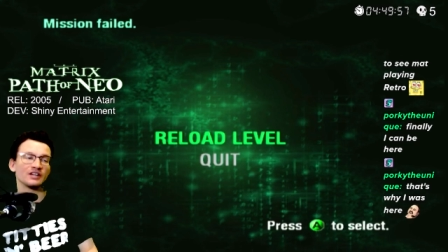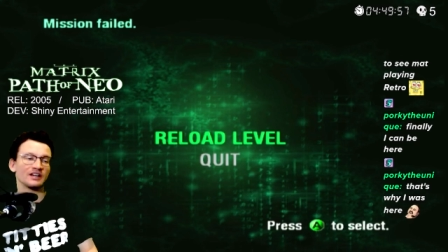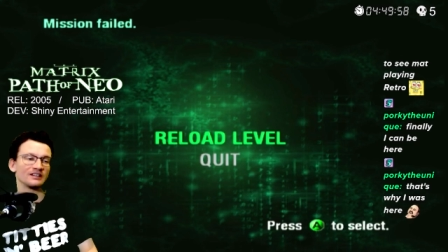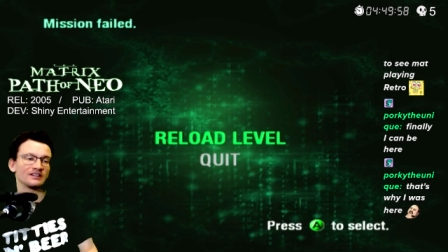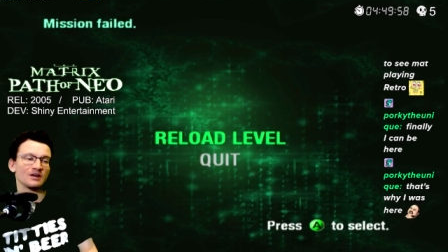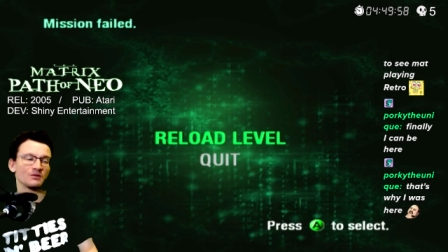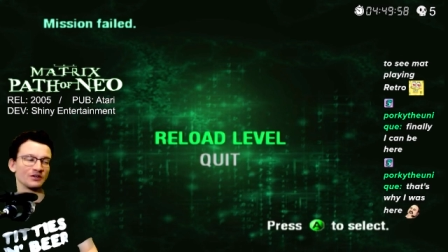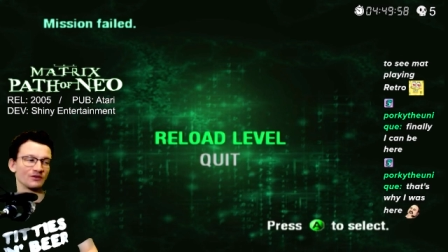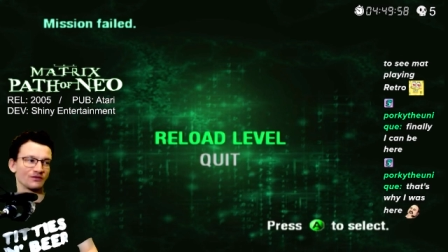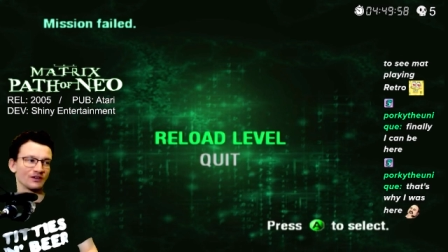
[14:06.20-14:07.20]
you hate that when
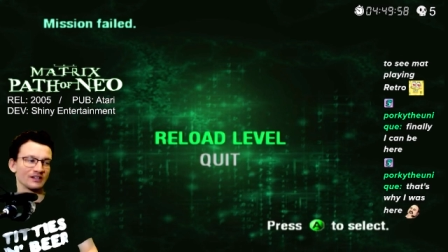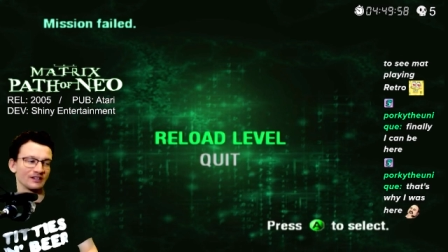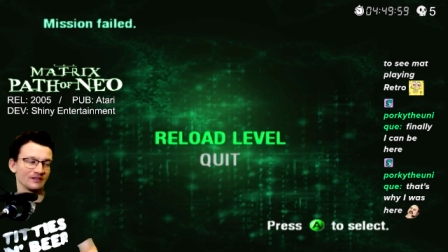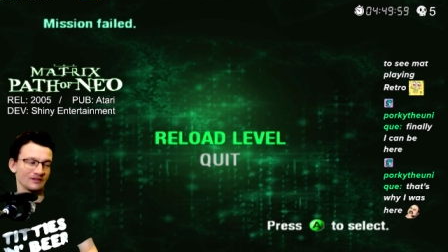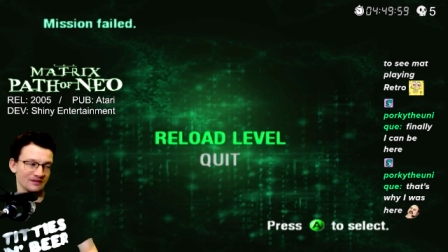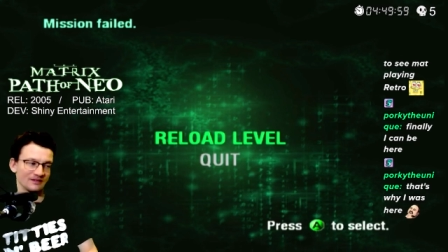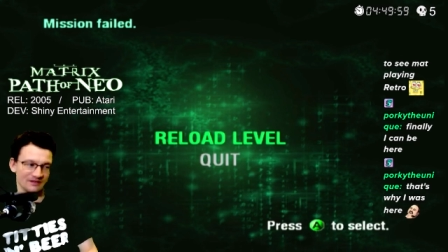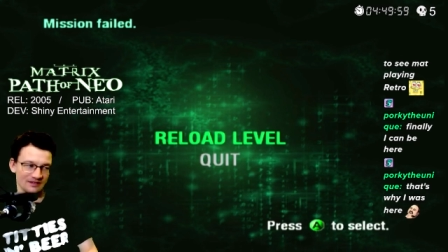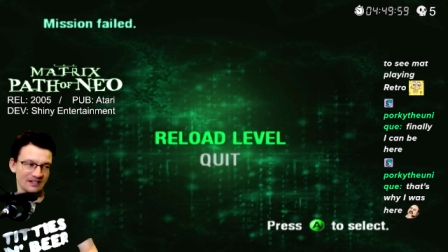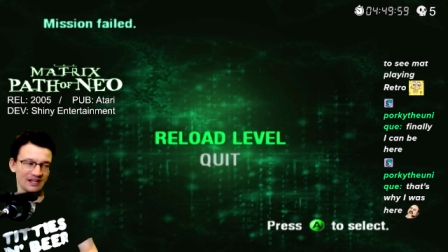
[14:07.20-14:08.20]
your fucking
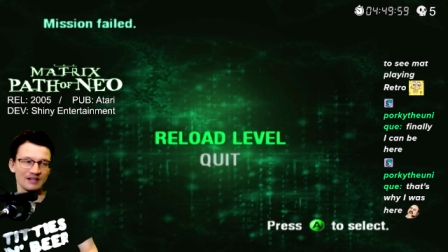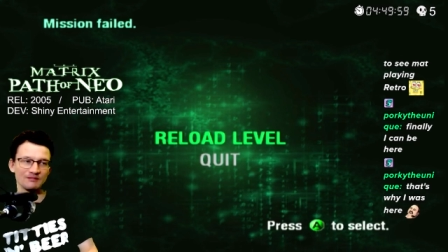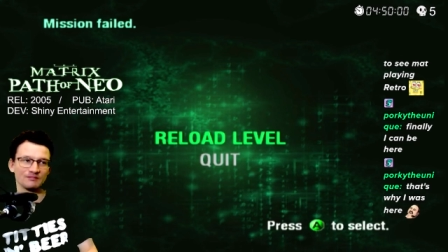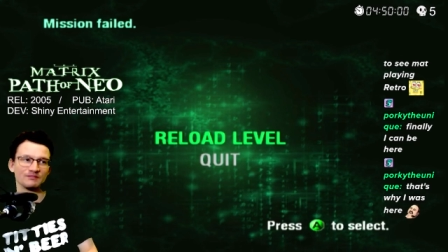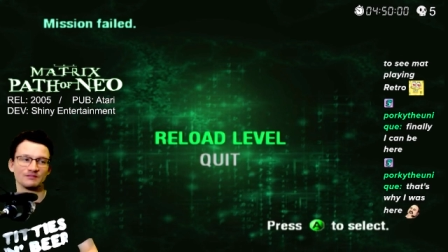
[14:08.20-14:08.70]
game,